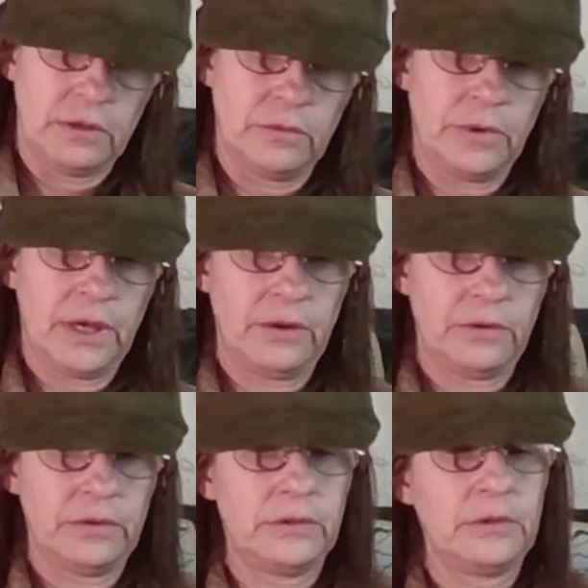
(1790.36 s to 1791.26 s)

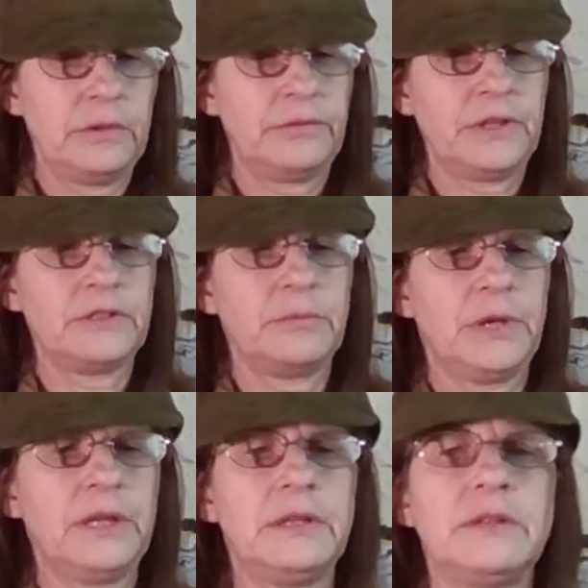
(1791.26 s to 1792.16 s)
Wow, that's a
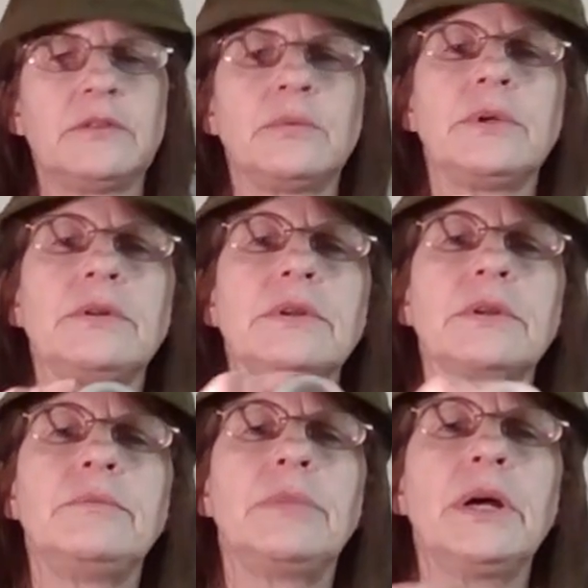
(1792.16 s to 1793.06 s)
button. That's a weird
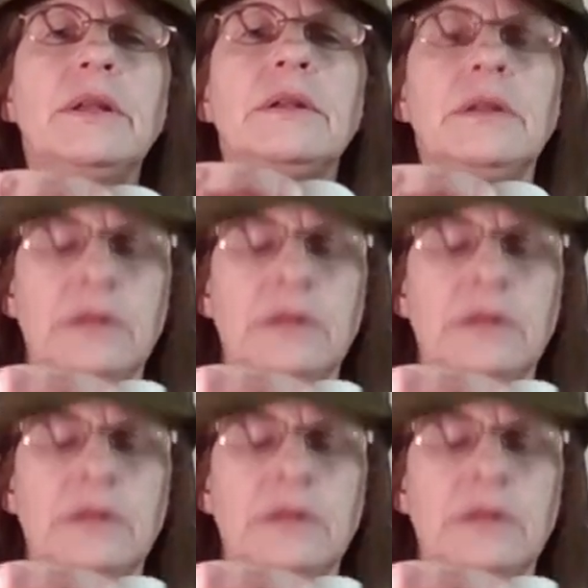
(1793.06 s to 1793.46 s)
looking button.